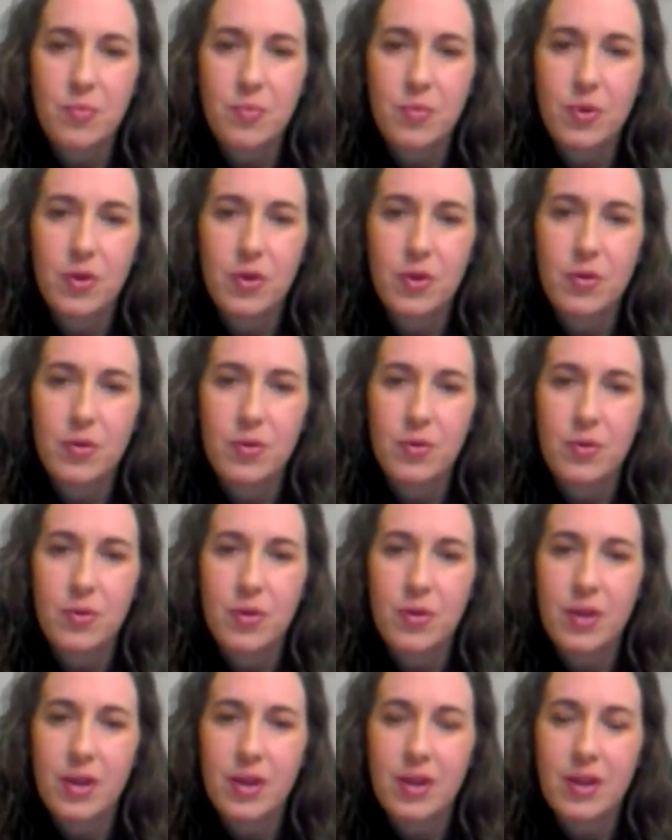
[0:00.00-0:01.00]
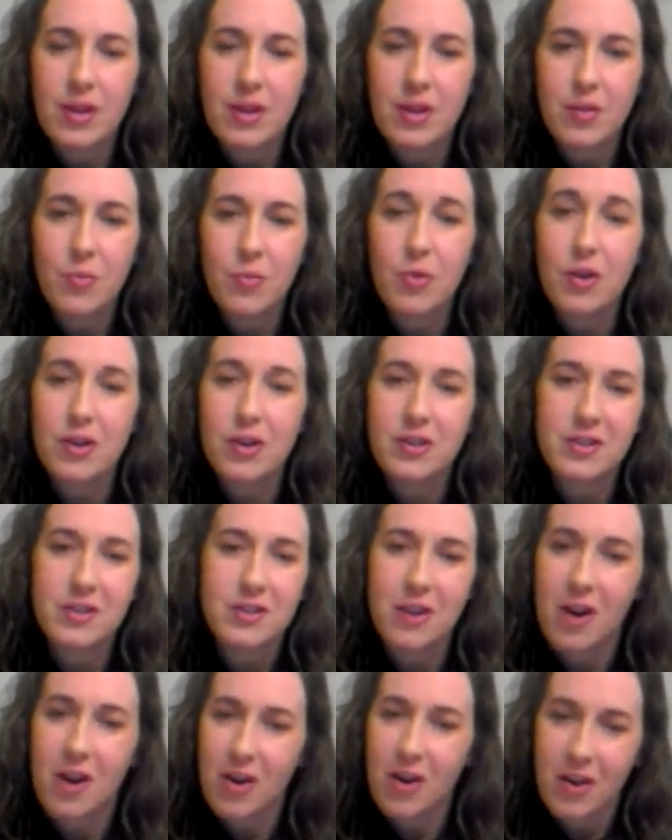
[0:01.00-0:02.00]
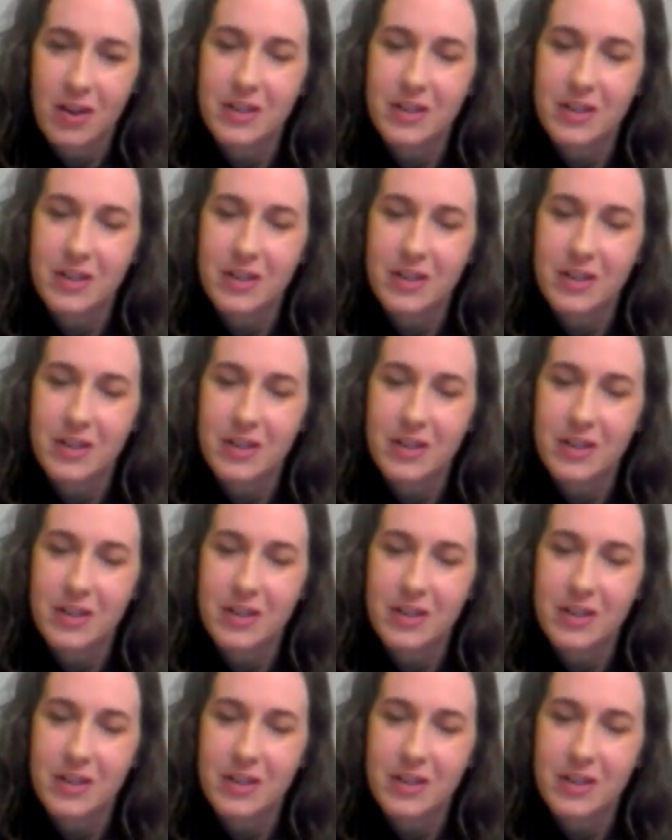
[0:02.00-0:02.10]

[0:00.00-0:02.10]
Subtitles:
who we're just all